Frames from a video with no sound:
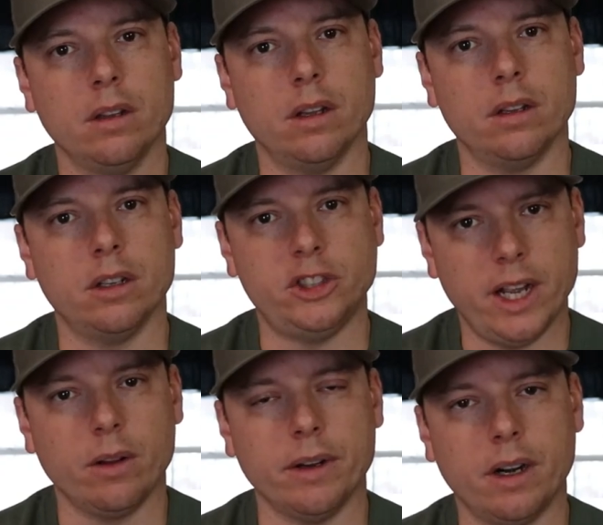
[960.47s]
the, the
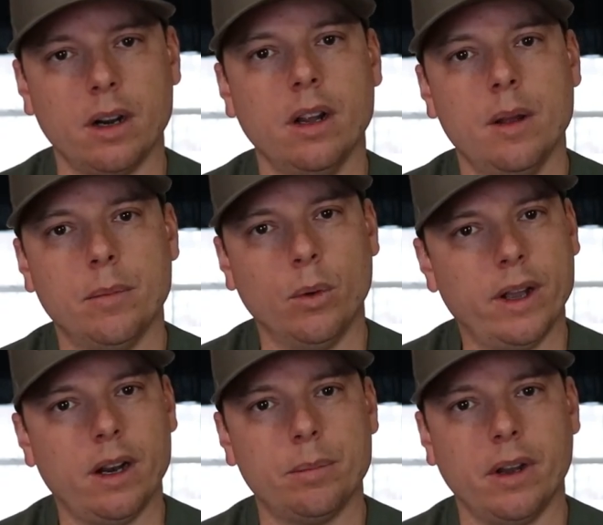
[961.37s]
channel here, but we'll
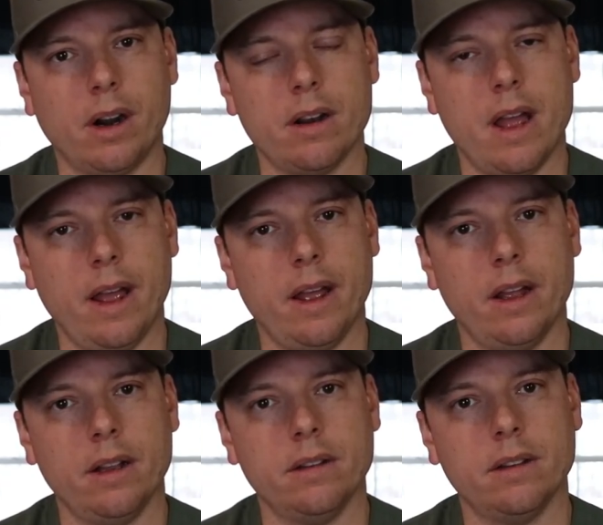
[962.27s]
get up there.
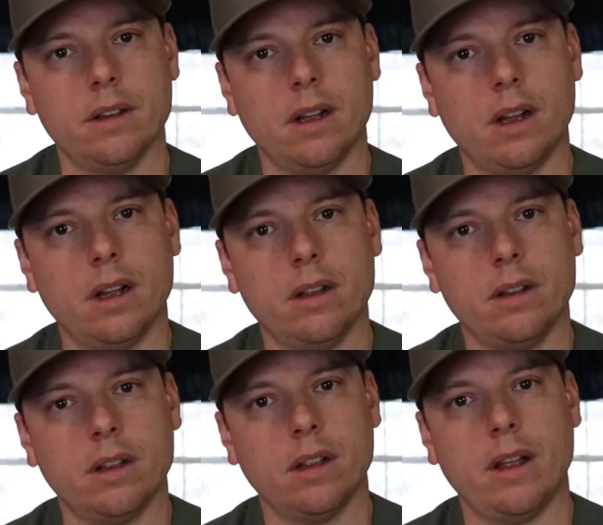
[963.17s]
And uh,
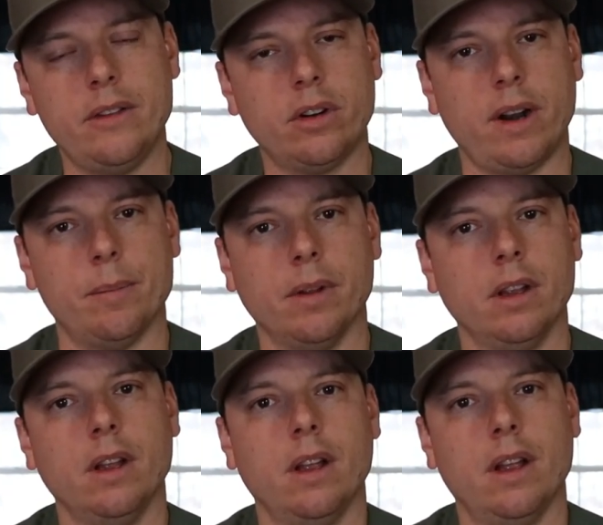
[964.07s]
Instagram.
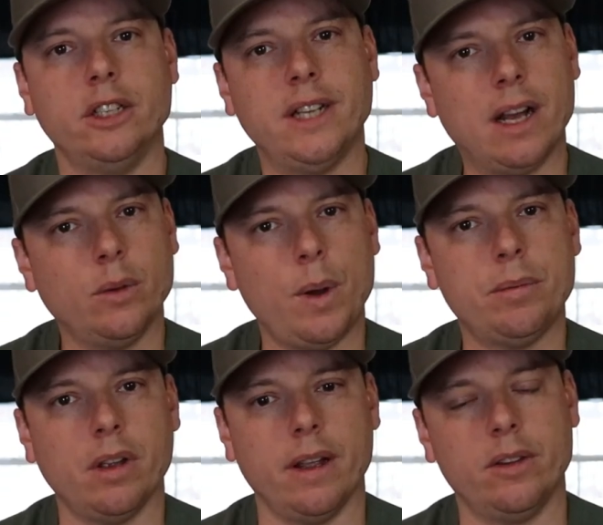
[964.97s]
And check out the
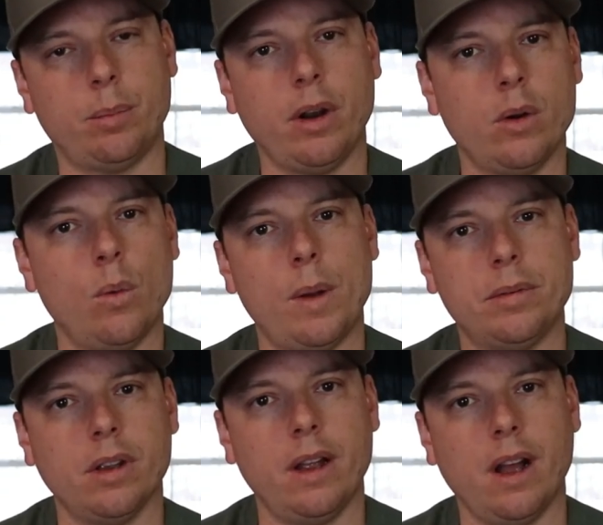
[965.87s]
website. It's a pretty cool
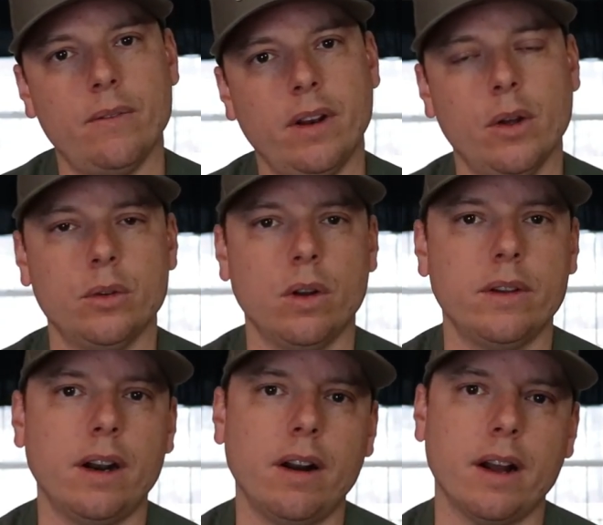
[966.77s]
website. I got videos
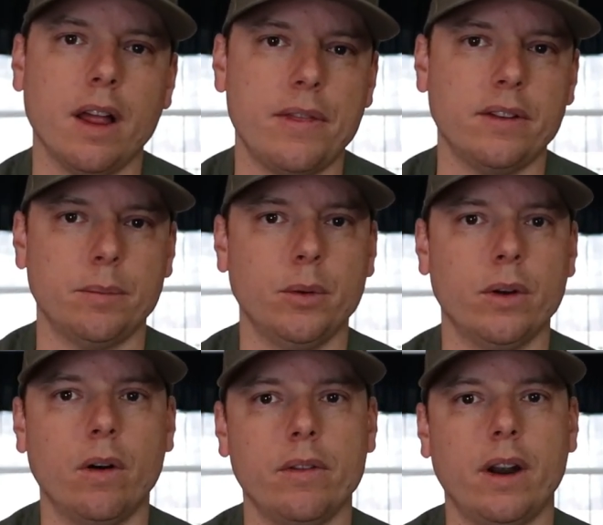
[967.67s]
on there. I got things I'm
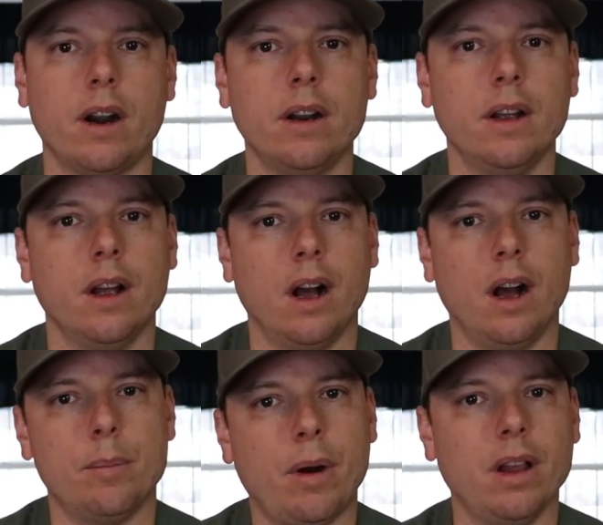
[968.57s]
doing on there.
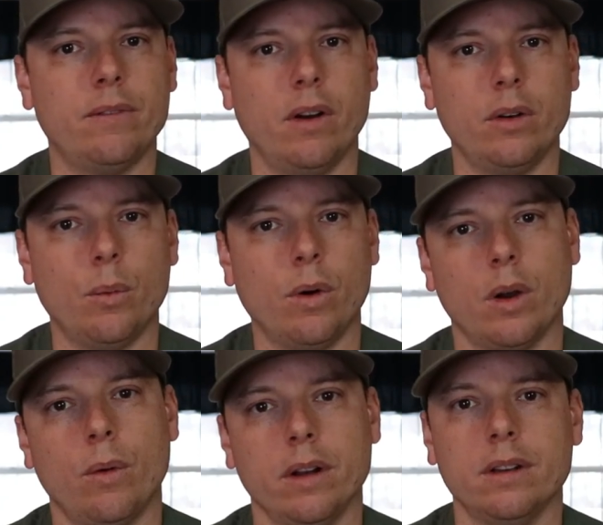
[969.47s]
Um, pilot fun one
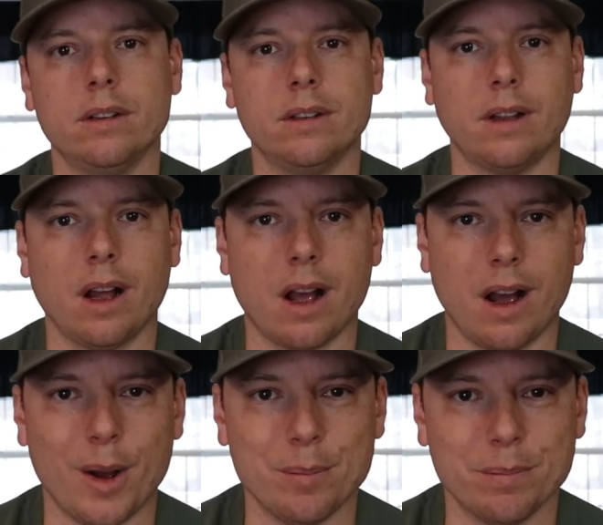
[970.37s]
oh one dot
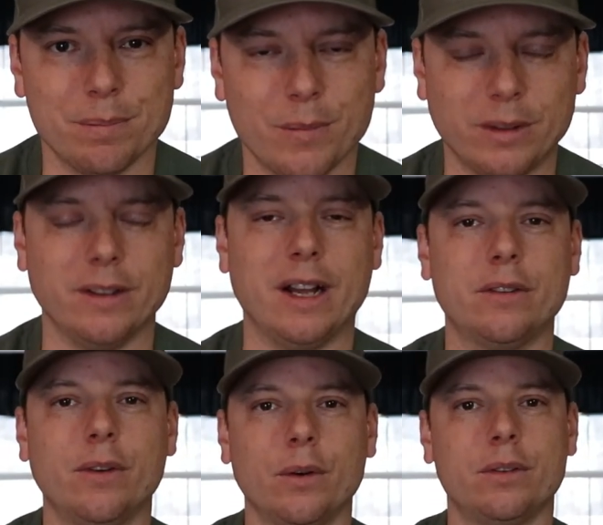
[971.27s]
com. Until
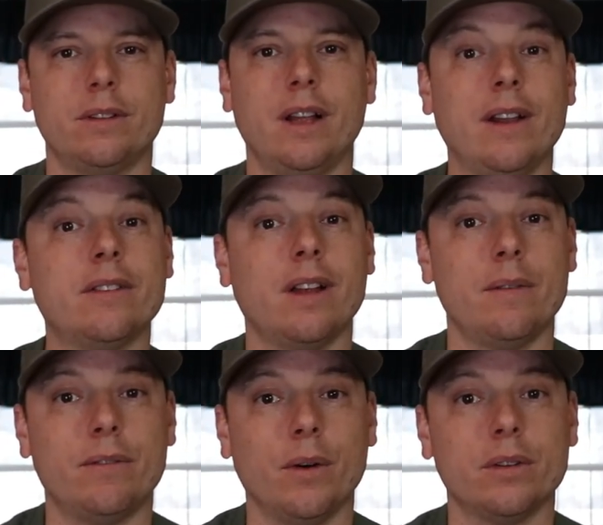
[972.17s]
next folks, until next
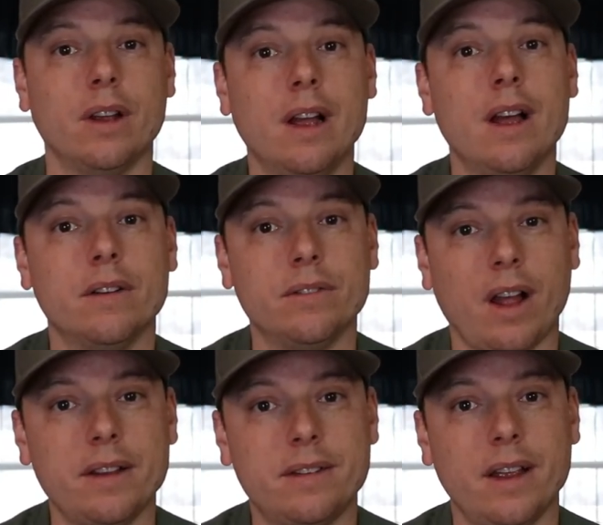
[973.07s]
time folks,
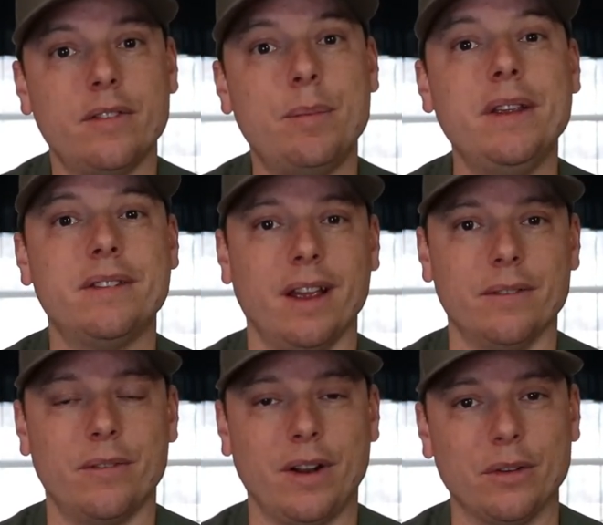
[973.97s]
fly safe, be safe,
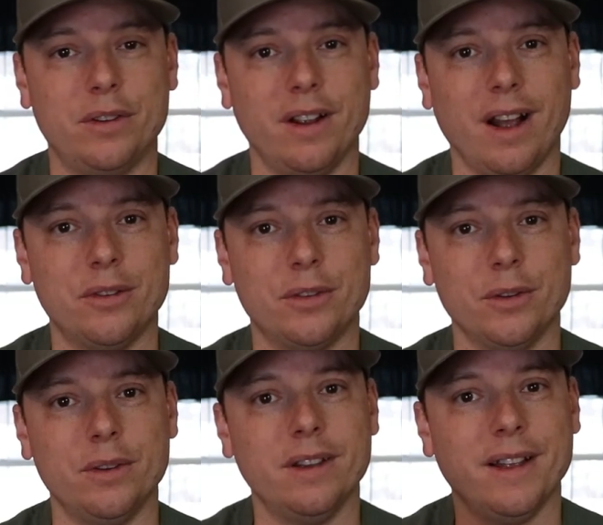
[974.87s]
and I'll see you guys
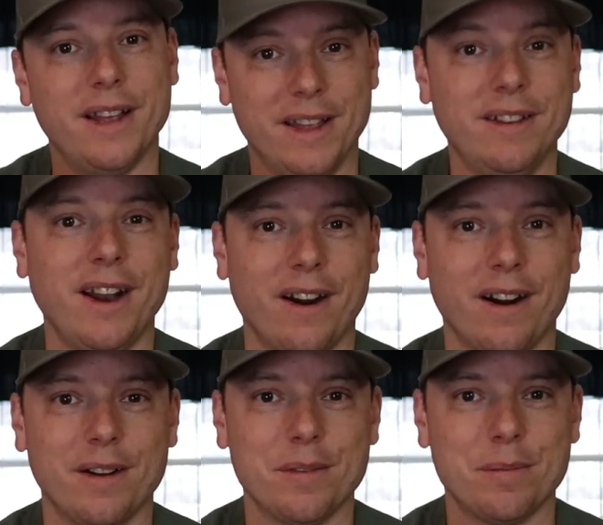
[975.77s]
soon in the
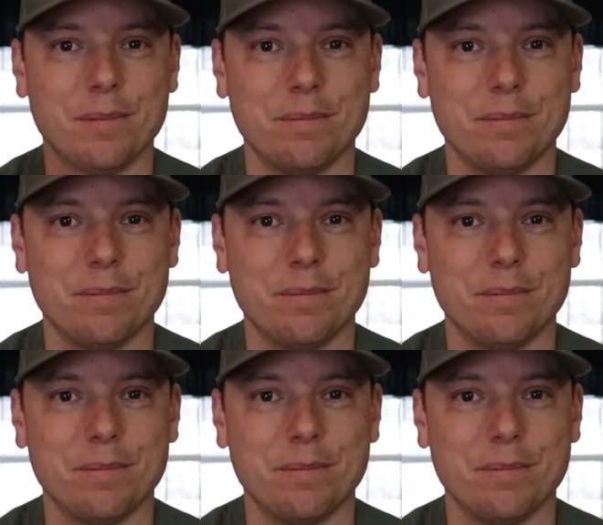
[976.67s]
air.